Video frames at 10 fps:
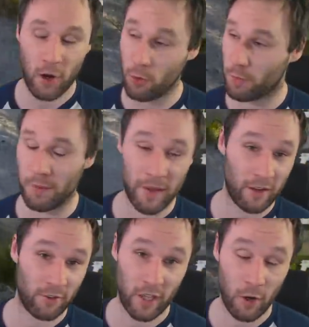I hope
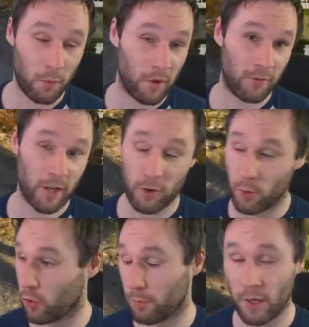this
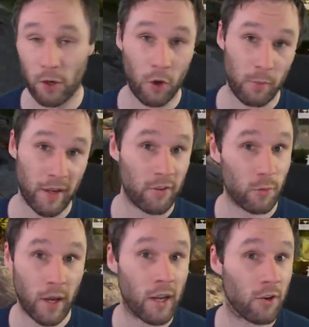video, I know it's been long,
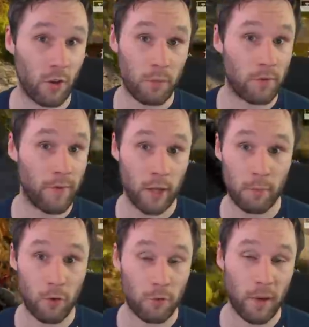makes the way to some
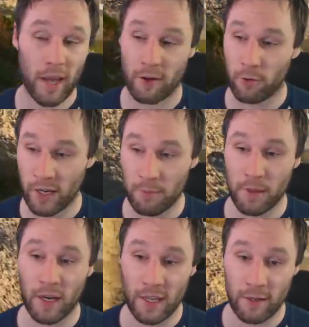developers, but I really
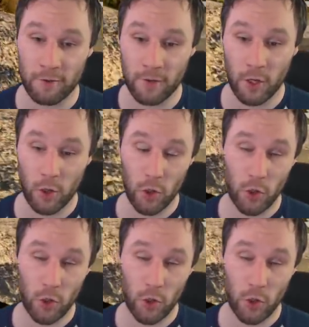believe